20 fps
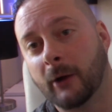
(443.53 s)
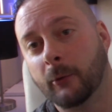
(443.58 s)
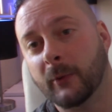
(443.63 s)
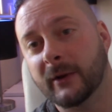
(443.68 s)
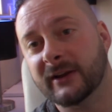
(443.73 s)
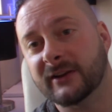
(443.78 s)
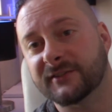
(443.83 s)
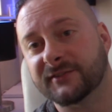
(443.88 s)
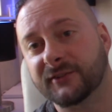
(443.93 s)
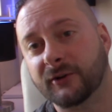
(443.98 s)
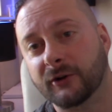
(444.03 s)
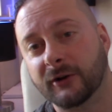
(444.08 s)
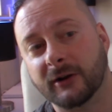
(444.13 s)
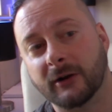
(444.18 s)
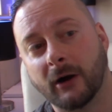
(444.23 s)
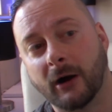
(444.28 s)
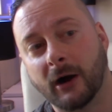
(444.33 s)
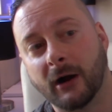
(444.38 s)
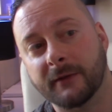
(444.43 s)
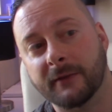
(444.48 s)
When you just turn it
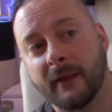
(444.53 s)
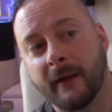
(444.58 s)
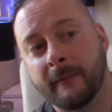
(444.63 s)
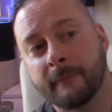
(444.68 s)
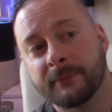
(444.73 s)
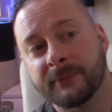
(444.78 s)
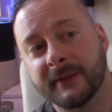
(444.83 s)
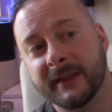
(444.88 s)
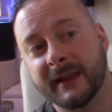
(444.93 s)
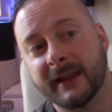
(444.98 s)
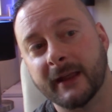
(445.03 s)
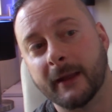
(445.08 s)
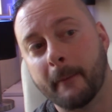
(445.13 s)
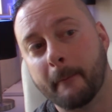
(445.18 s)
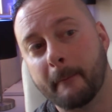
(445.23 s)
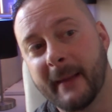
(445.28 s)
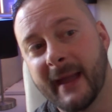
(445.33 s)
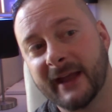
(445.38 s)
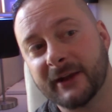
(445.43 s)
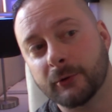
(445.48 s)
on, the
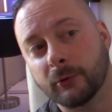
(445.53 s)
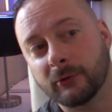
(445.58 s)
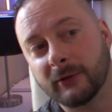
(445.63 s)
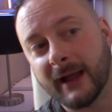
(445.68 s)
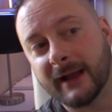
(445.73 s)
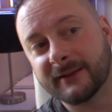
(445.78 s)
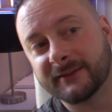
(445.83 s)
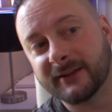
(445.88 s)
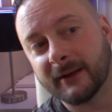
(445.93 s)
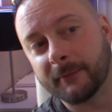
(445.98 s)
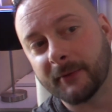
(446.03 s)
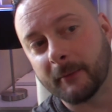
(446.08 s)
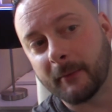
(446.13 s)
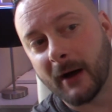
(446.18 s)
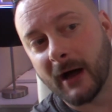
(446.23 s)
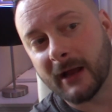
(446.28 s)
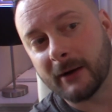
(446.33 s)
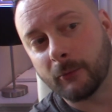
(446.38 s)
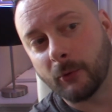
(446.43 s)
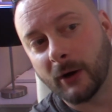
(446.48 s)
manual lights up, the
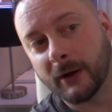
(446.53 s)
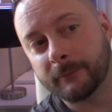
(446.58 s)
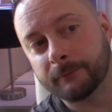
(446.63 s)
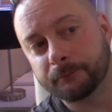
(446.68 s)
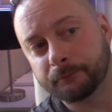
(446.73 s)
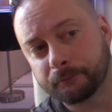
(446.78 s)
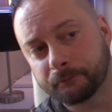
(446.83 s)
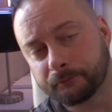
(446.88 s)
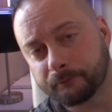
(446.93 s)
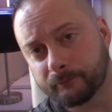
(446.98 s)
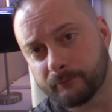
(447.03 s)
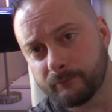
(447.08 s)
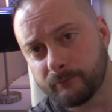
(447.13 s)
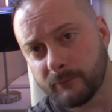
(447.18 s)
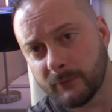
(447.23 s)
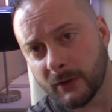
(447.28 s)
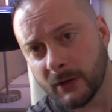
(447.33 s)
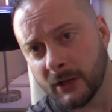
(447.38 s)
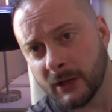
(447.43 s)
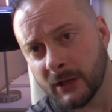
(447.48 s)
bottom one.
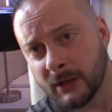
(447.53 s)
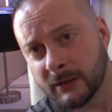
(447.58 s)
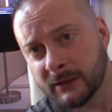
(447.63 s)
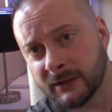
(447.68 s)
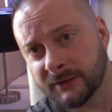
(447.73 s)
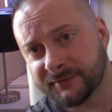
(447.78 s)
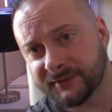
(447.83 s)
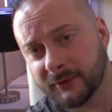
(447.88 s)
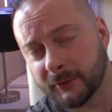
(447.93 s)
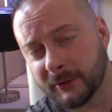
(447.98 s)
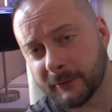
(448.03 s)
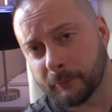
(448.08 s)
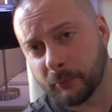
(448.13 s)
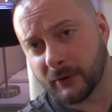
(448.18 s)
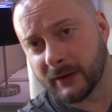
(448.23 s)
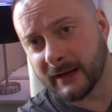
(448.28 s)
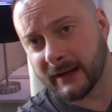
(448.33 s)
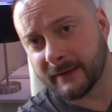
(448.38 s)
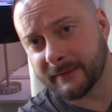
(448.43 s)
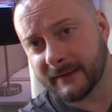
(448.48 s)
You see when you
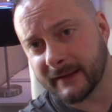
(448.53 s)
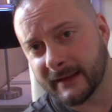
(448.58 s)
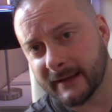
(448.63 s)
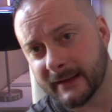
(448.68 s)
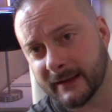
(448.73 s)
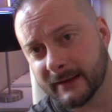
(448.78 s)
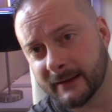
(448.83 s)
put it in the,